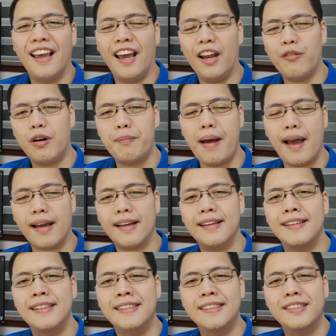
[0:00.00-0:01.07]
And we're back.
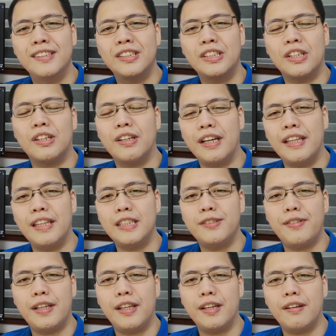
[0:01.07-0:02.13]
So in this
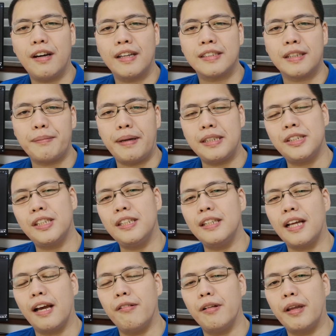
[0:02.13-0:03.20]
video, as I
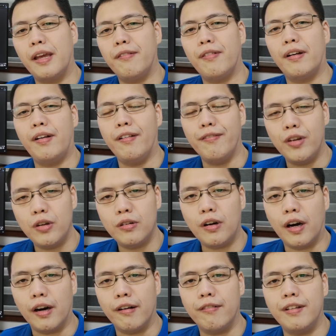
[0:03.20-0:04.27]
mentioned, I will give a
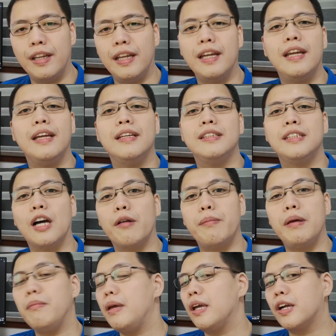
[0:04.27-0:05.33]
review of the
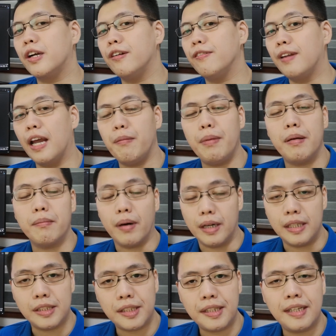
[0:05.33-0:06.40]
Xiaomi Mi Curved gaming
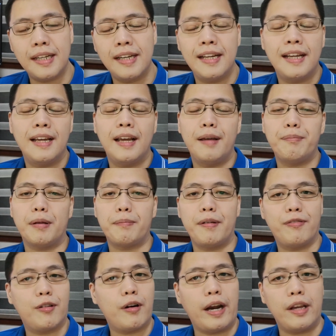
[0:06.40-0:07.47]
monitor. But
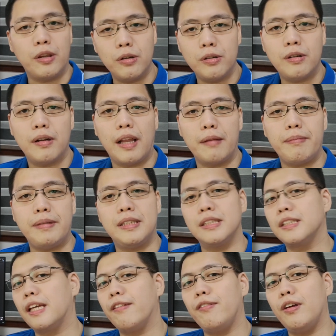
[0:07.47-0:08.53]
before I do, let me
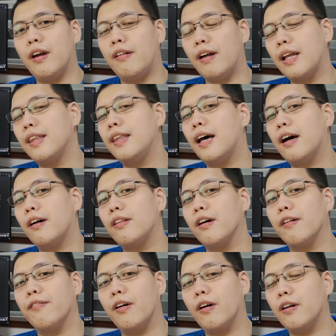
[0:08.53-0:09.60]
just give you a rundown
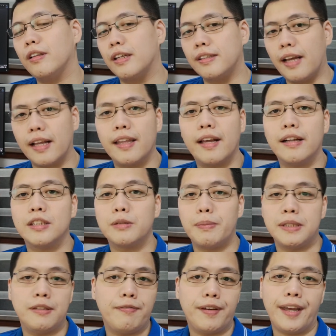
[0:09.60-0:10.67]
of all the technical
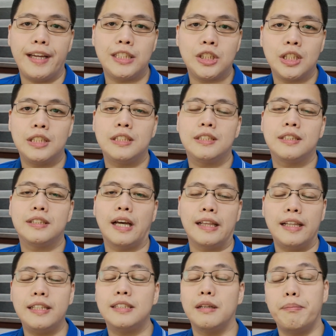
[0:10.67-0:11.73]
specifications, at
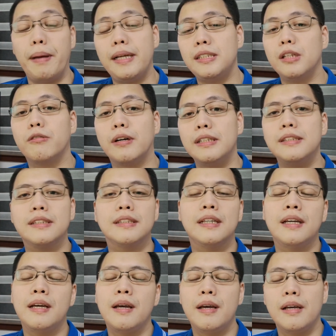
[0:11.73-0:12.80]
least the basic ones,
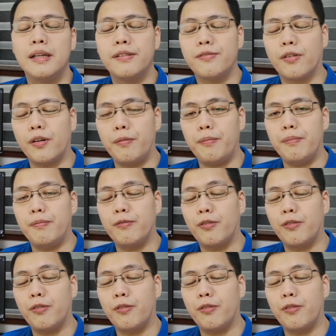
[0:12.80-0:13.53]
for